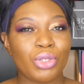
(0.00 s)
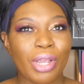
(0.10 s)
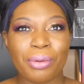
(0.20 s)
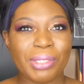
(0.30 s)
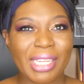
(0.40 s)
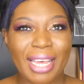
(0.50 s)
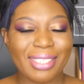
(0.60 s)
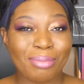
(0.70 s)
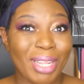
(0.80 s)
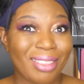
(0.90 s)
dryer was
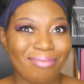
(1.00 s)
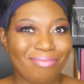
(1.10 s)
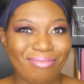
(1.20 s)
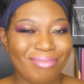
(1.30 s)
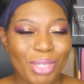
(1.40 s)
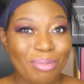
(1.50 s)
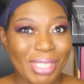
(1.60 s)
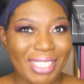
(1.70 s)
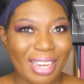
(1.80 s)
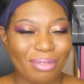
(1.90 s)
last month. You
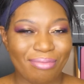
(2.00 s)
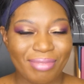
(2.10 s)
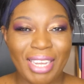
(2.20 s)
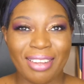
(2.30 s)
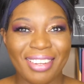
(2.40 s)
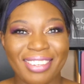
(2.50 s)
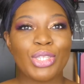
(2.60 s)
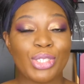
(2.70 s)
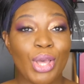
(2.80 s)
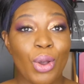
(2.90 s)
missed out.
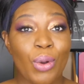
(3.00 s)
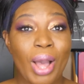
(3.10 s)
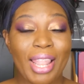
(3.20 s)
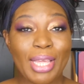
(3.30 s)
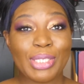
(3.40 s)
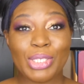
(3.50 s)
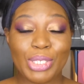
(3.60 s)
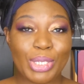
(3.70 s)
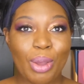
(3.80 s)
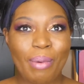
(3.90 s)
So let's
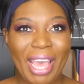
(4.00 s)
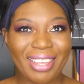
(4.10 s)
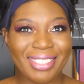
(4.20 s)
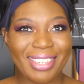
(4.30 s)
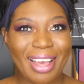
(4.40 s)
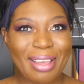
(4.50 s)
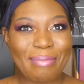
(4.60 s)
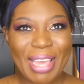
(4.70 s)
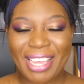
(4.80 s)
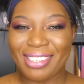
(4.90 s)
just go back in
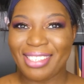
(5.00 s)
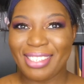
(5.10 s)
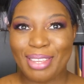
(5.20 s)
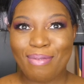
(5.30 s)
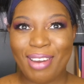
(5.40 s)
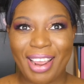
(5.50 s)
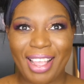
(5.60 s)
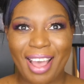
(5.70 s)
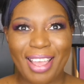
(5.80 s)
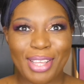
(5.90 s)
time and see what I
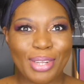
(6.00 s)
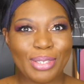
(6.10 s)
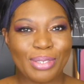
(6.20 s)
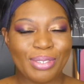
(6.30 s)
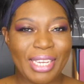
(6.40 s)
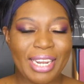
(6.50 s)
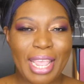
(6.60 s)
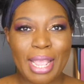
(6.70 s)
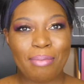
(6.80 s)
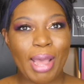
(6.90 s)
got included
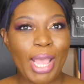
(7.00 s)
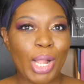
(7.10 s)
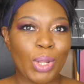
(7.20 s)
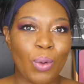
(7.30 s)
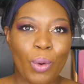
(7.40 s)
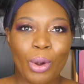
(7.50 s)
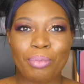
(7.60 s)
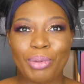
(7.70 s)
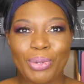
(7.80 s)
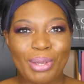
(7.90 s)
in my Allure
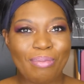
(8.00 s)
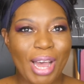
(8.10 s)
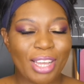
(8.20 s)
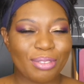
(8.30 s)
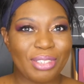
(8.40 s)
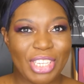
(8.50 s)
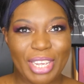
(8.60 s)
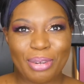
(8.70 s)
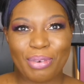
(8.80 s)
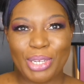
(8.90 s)
Beauty Box
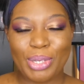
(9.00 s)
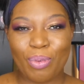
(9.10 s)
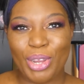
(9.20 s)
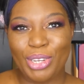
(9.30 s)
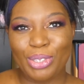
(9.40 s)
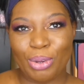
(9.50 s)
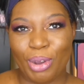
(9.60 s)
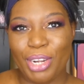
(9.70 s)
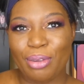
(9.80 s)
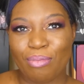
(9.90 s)
January
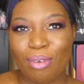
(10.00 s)
2020.